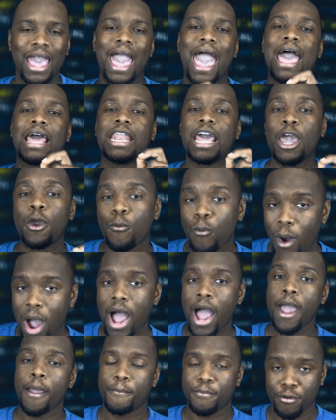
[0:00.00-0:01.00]
and a
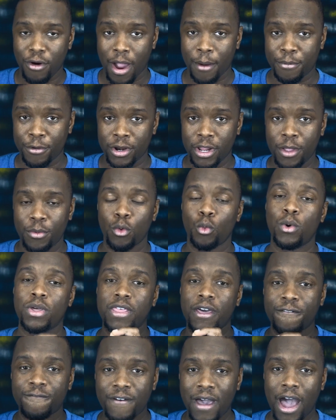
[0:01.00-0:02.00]
Y property with
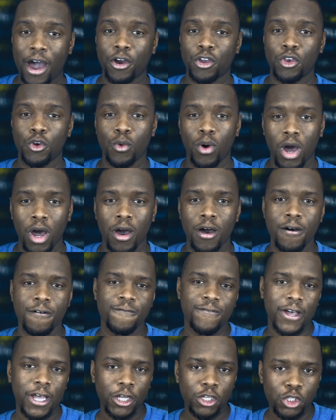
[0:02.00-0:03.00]
a value
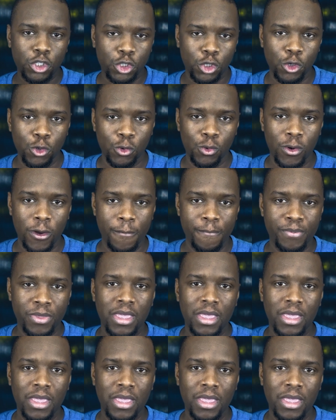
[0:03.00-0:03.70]
of 2.